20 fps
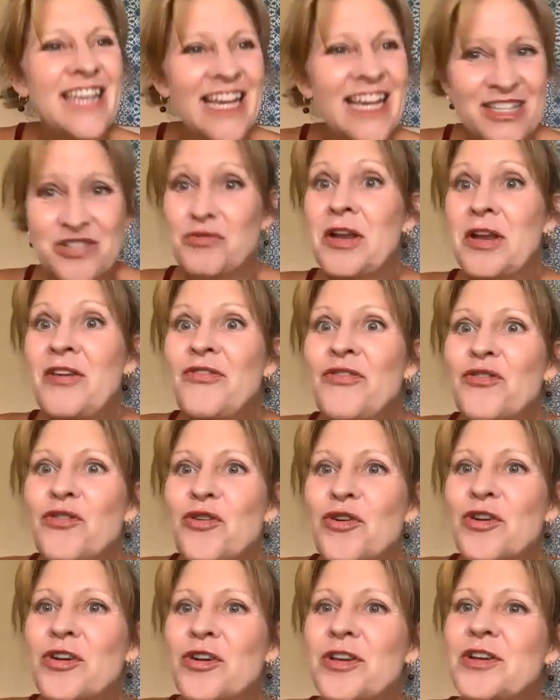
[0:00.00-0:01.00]

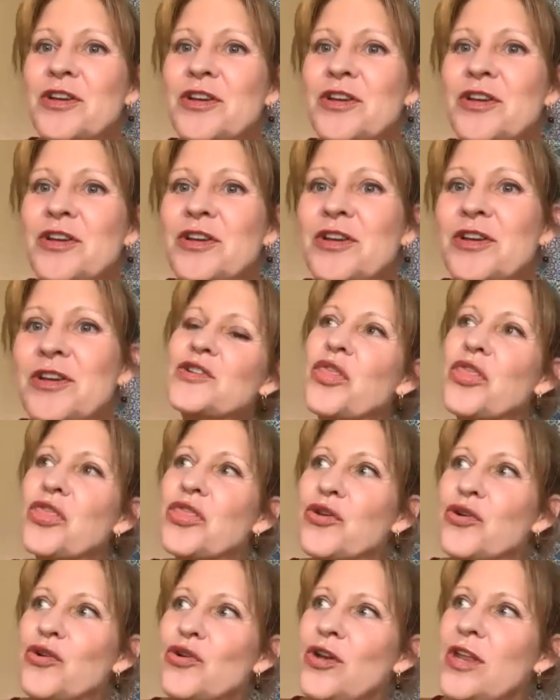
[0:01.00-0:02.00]
24 years old, so
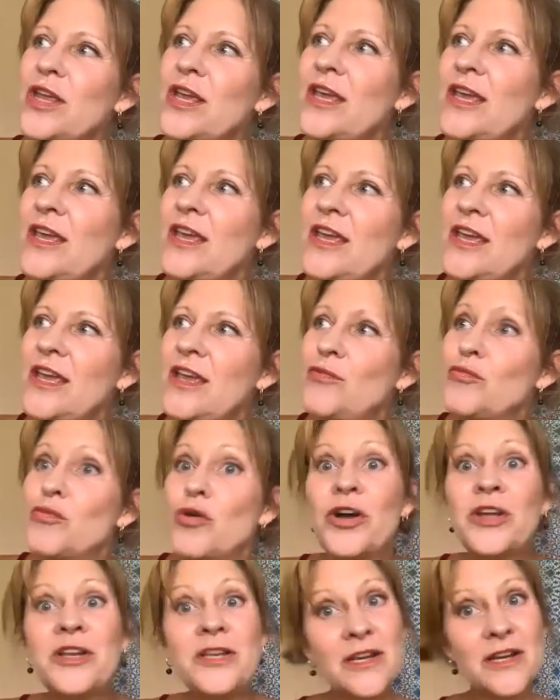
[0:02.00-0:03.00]

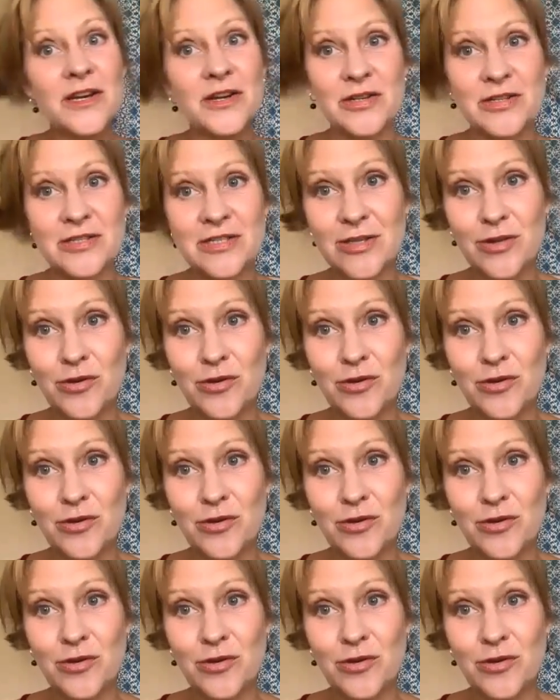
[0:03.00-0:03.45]
31 years.